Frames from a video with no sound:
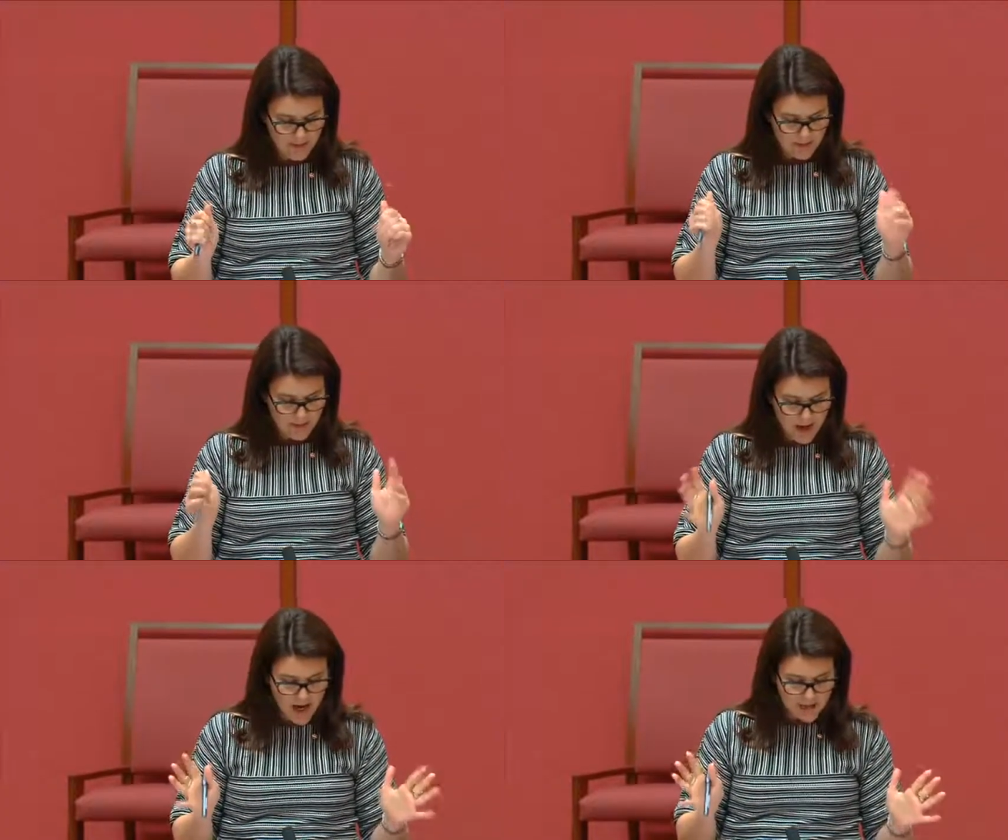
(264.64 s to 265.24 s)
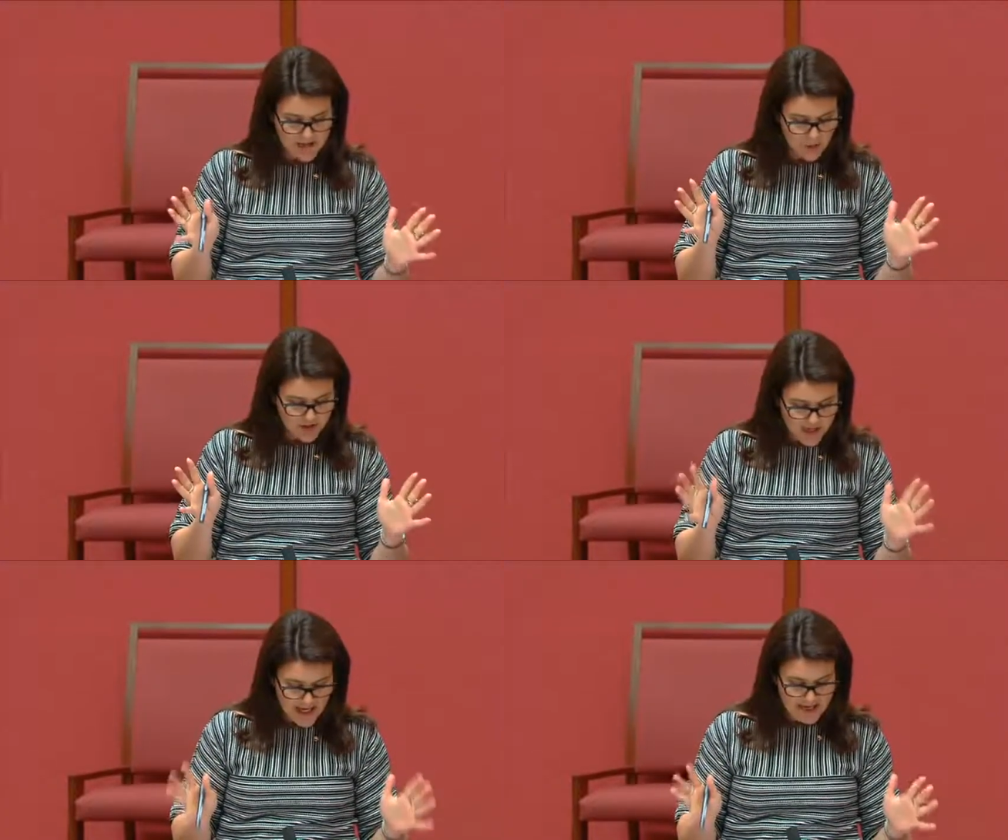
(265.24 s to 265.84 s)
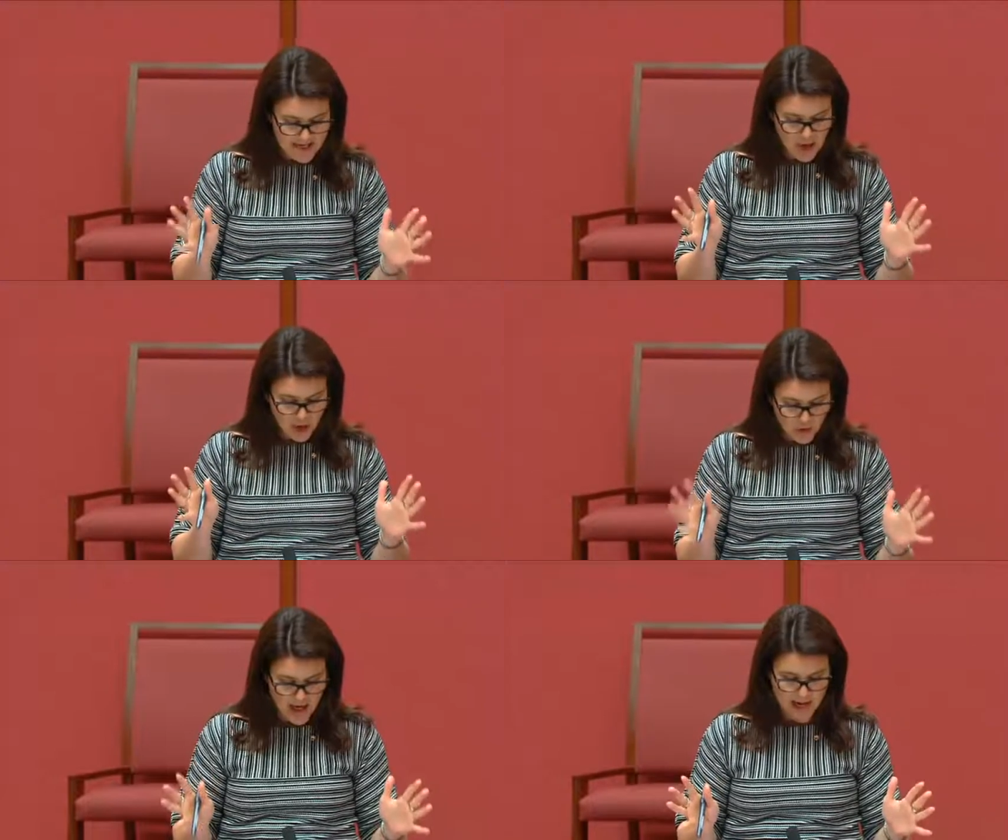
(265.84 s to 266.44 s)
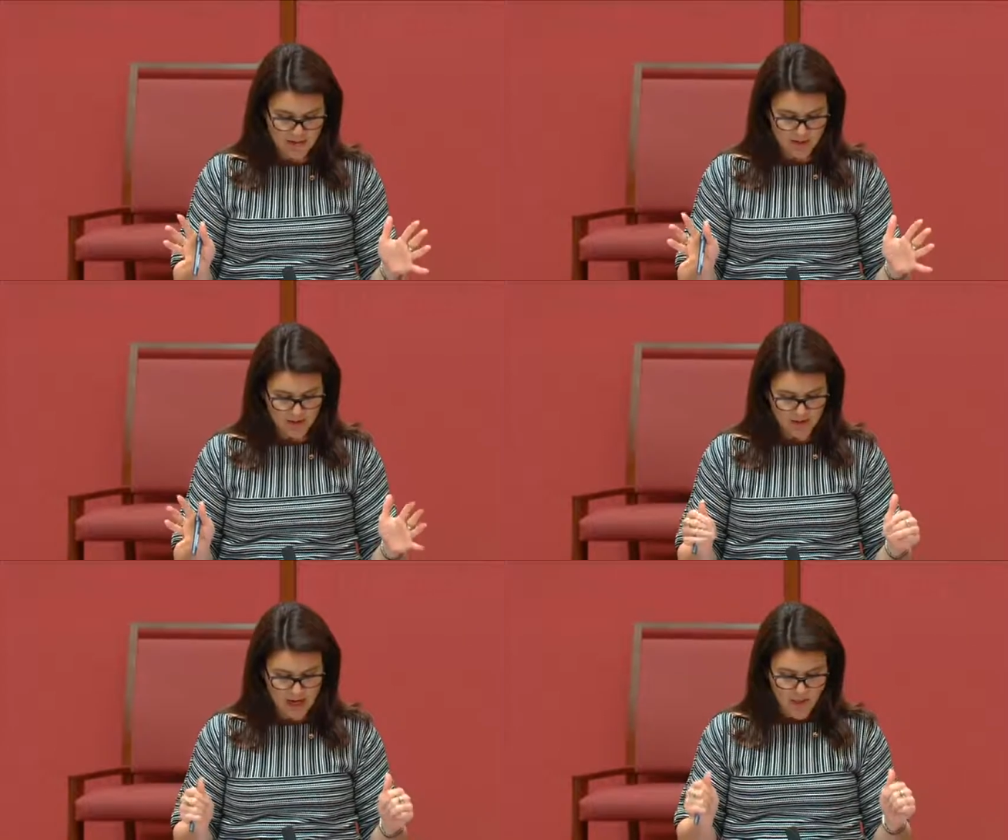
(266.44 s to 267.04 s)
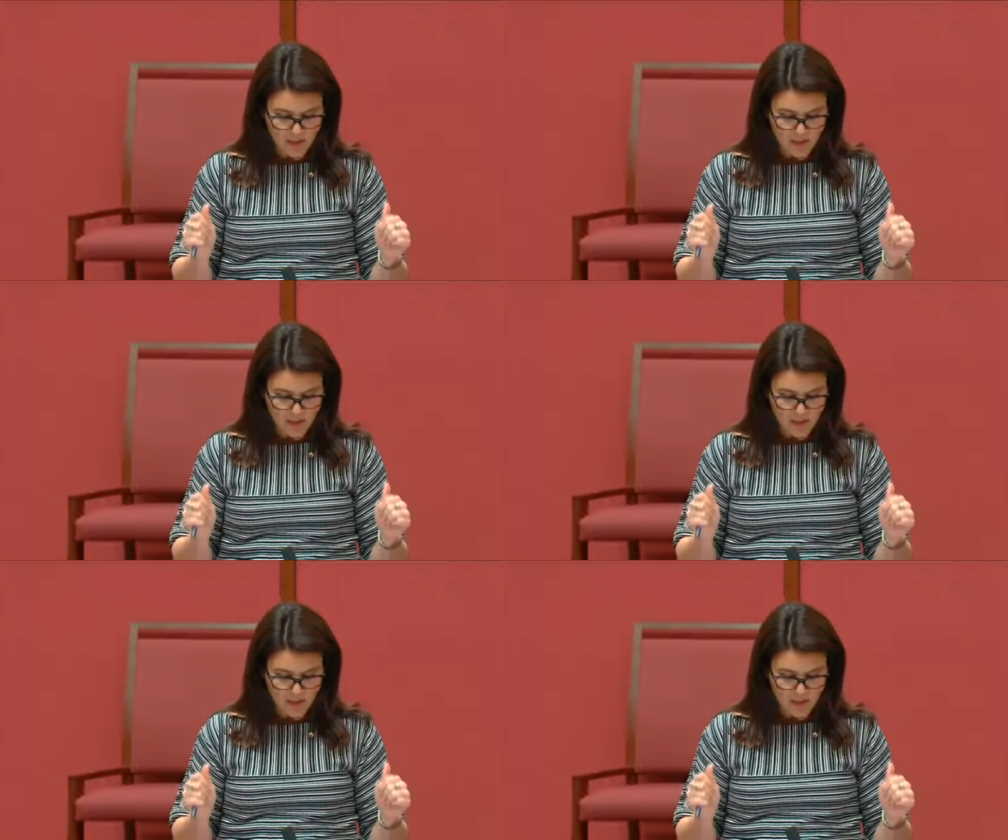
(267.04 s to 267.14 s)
The pilots will test training models